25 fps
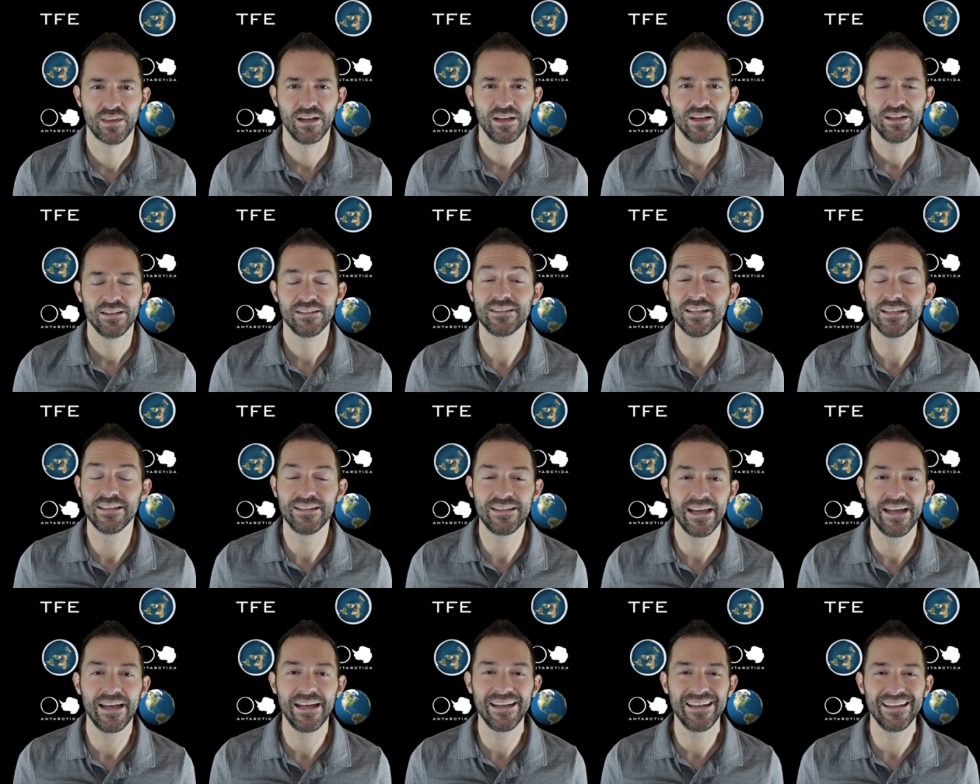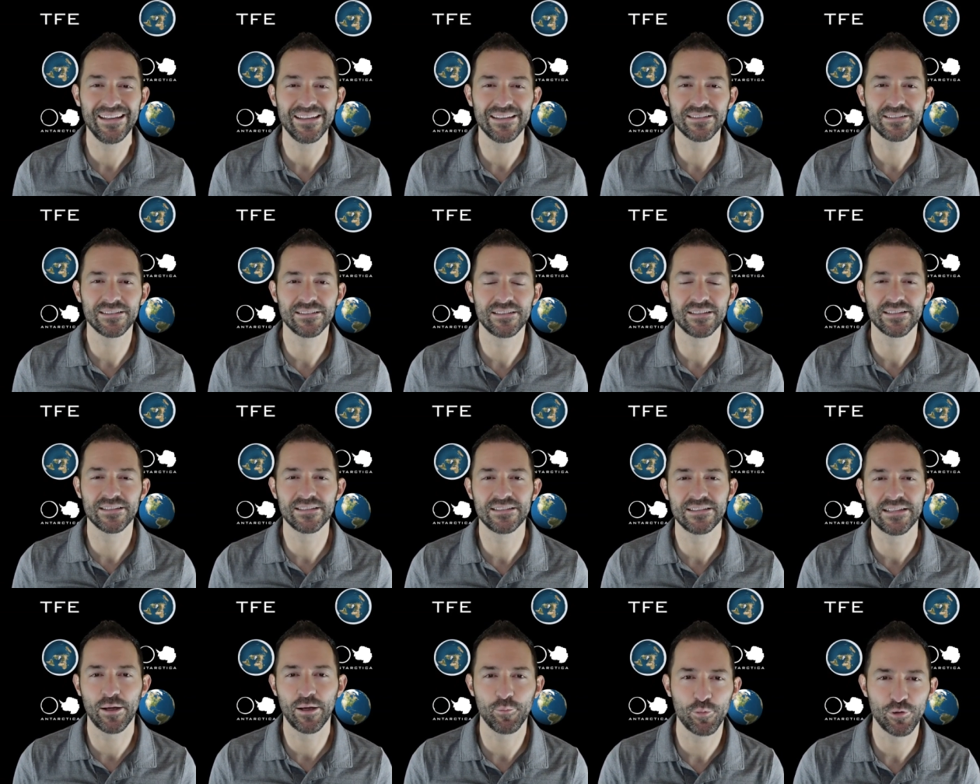Today is
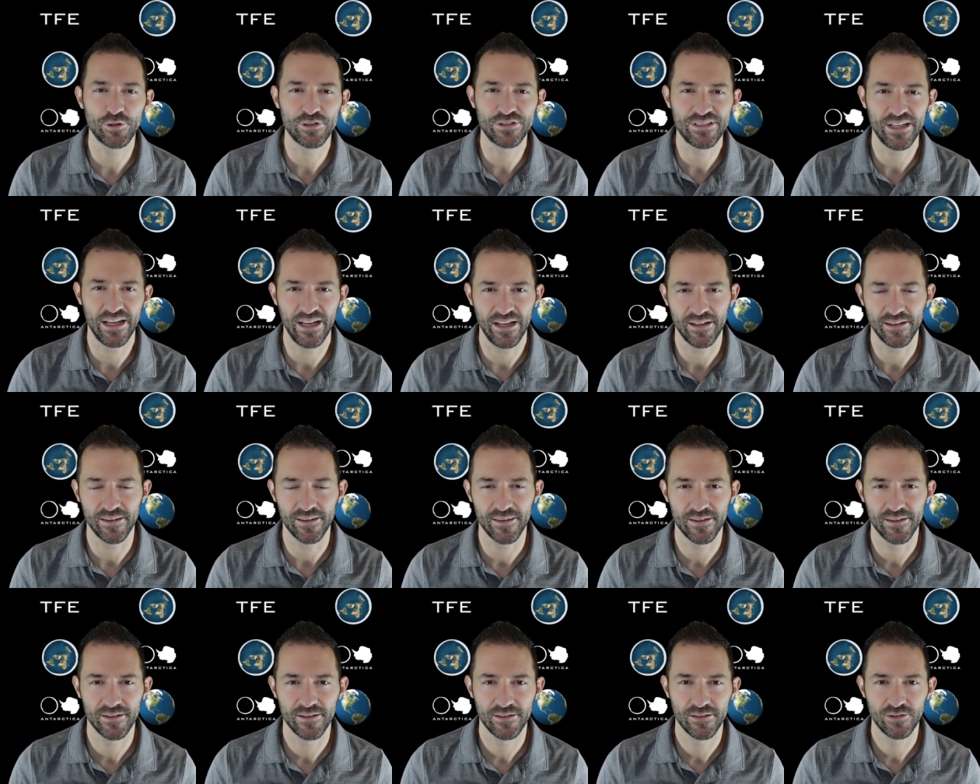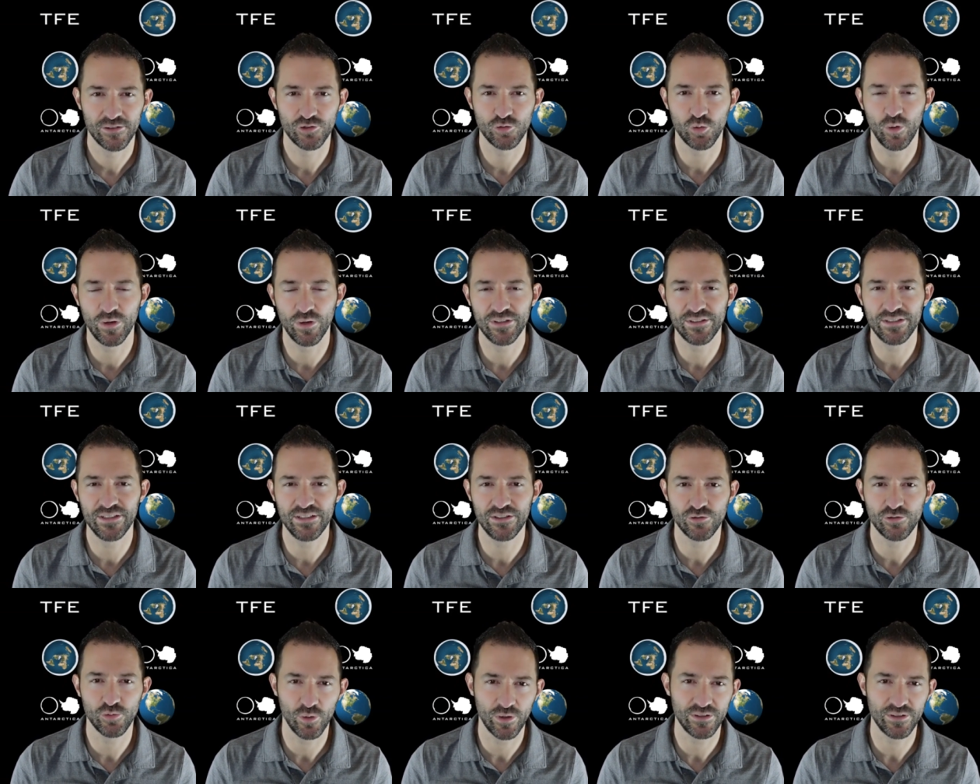December 10th,
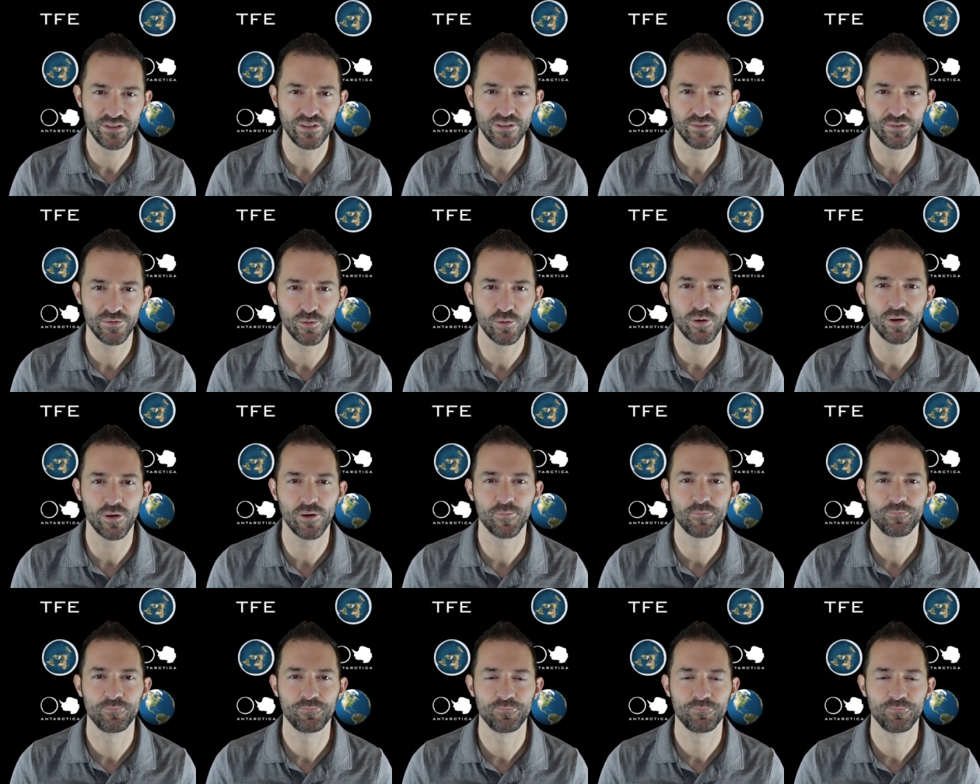2024.